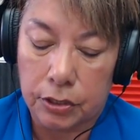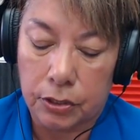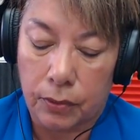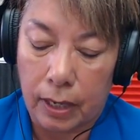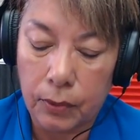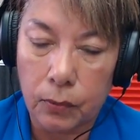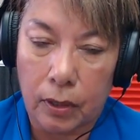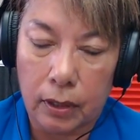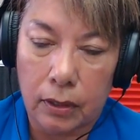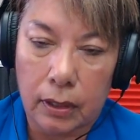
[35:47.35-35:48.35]
So I would
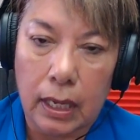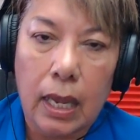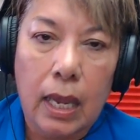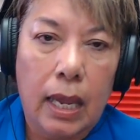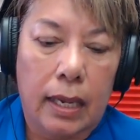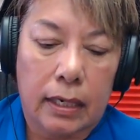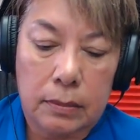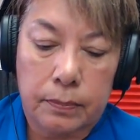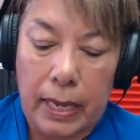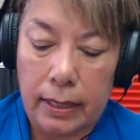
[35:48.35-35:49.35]
want to look at
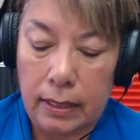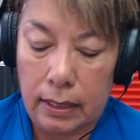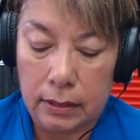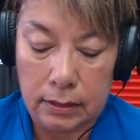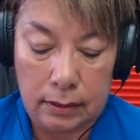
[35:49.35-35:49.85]
expanding